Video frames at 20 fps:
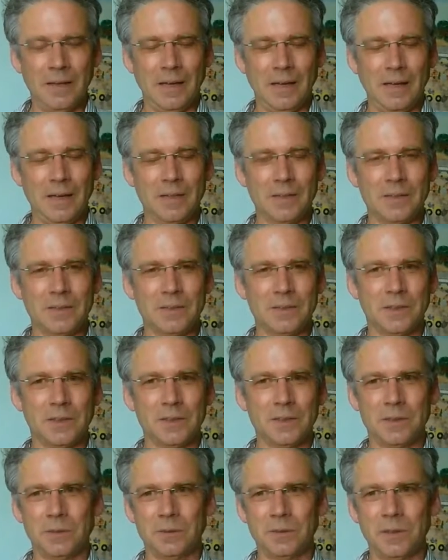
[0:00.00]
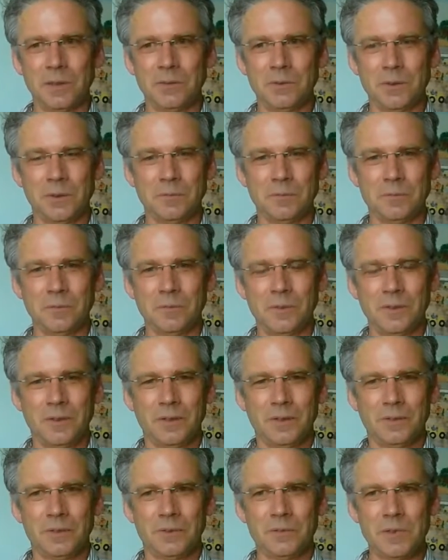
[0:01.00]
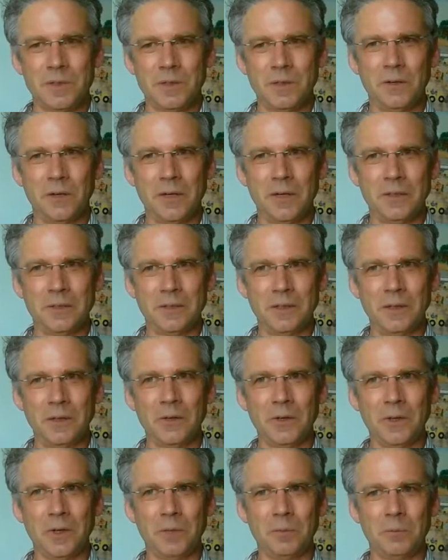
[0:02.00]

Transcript: And so she went from zero to hero,